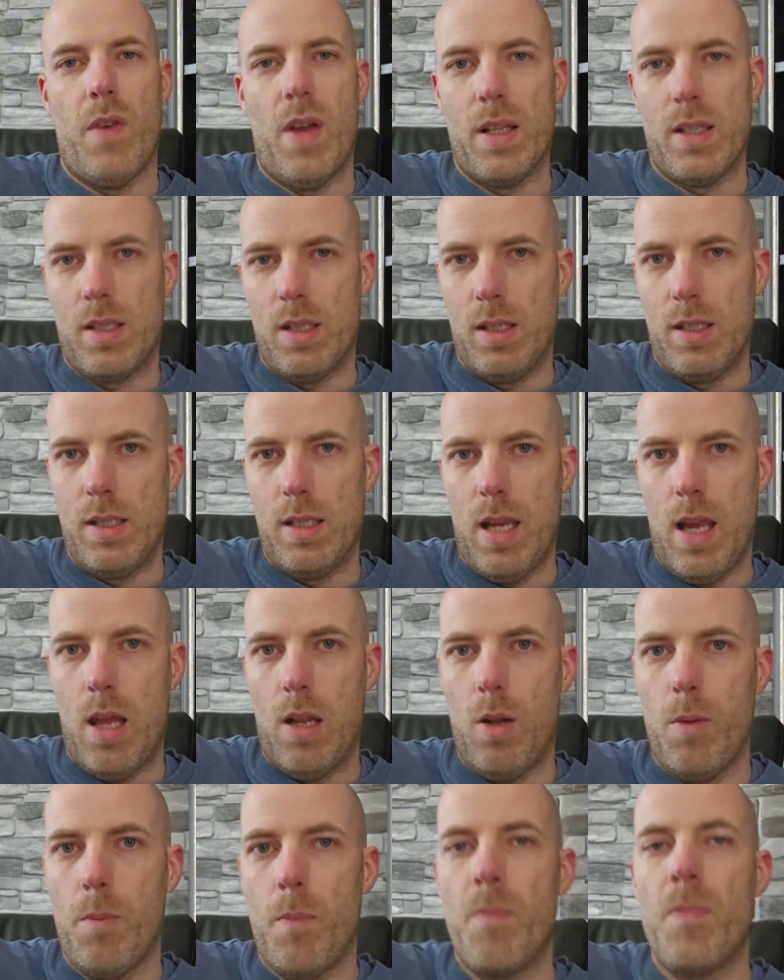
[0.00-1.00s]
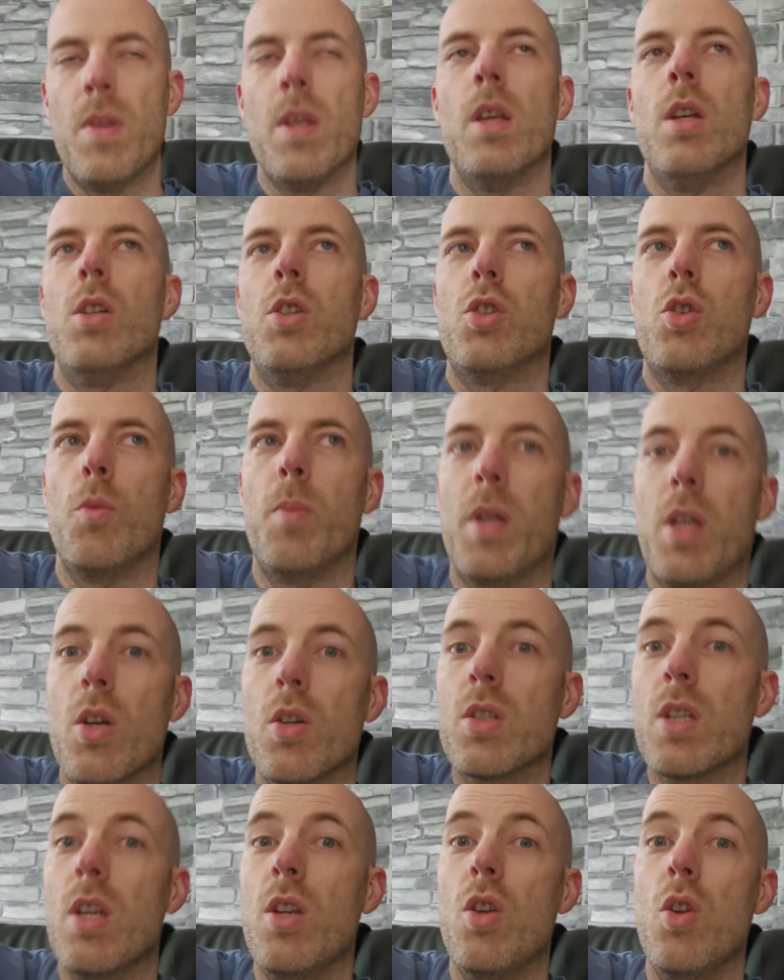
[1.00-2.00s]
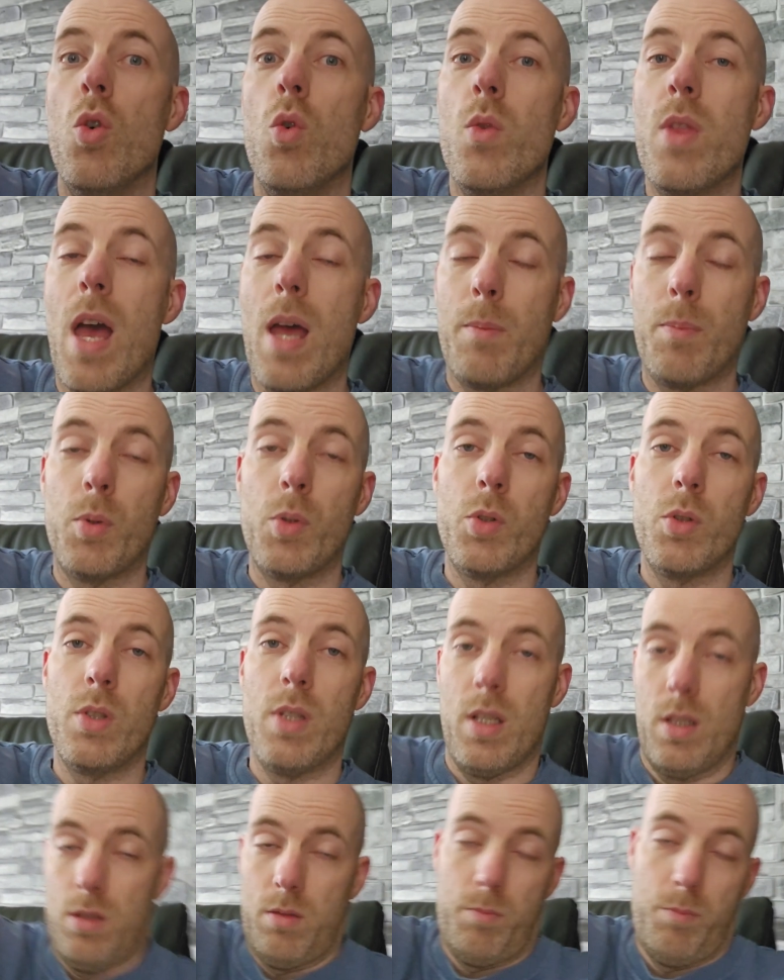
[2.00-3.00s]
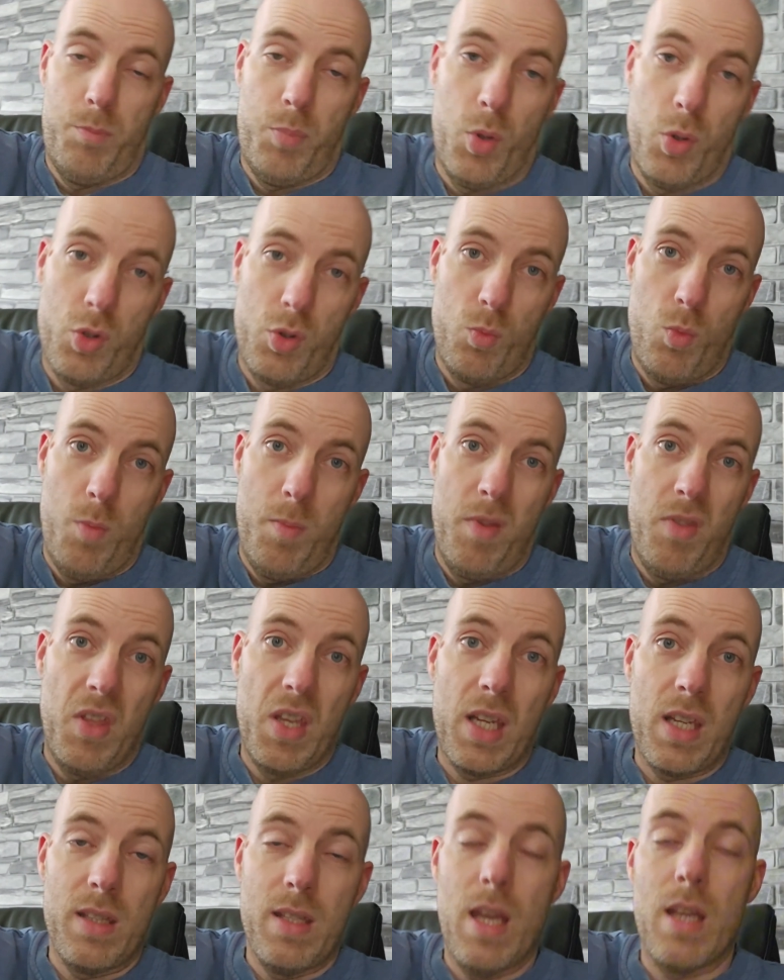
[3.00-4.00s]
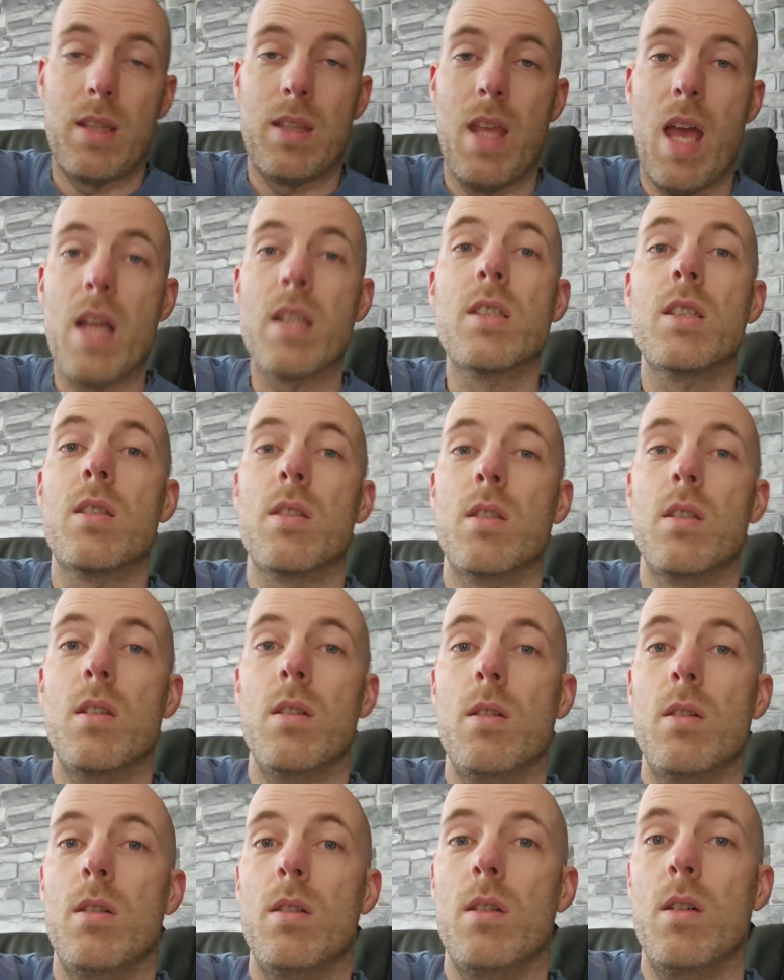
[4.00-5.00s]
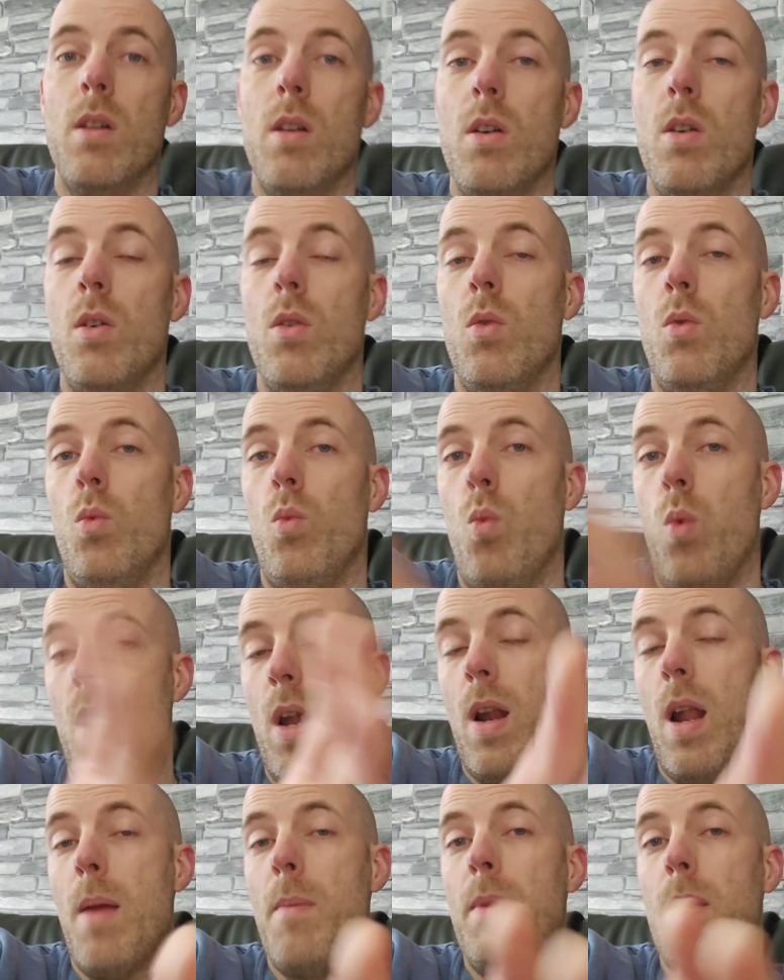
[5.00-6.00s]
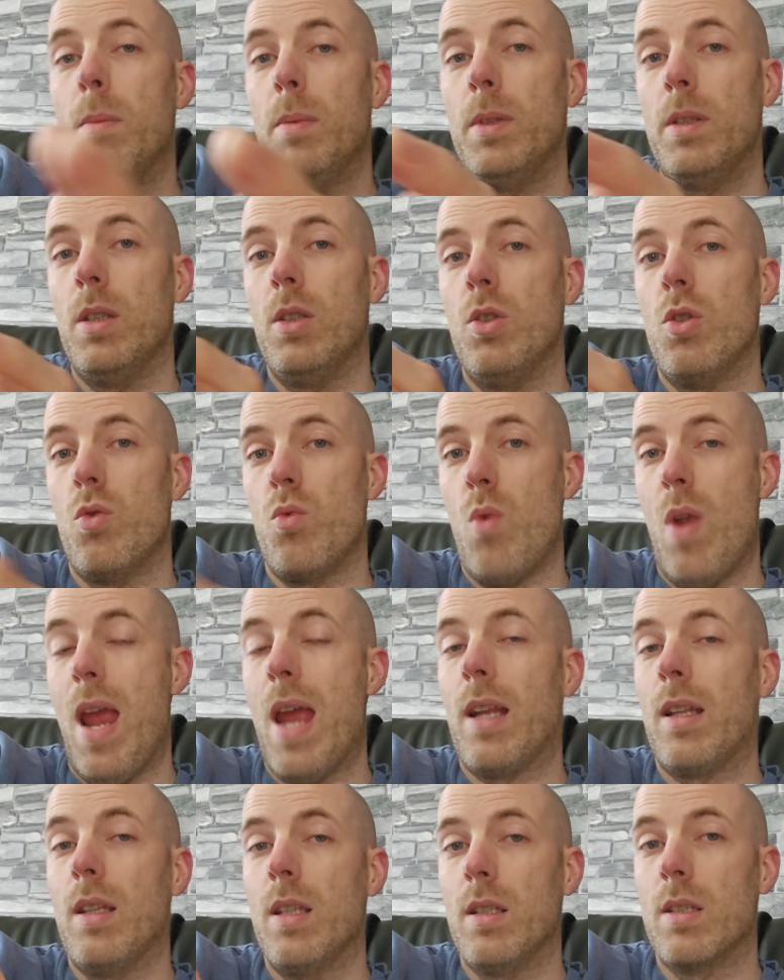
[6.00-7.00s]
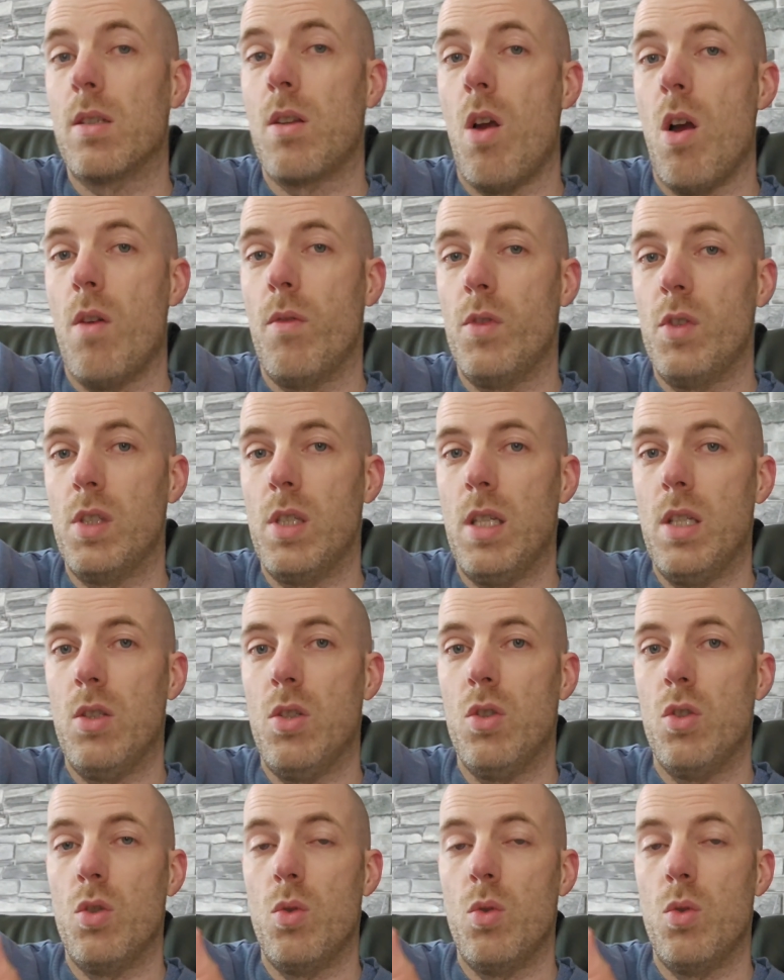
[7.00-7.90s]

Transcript: fancy setup. So because I know that person would be thinking that, that's where I'm able to direct this conversation.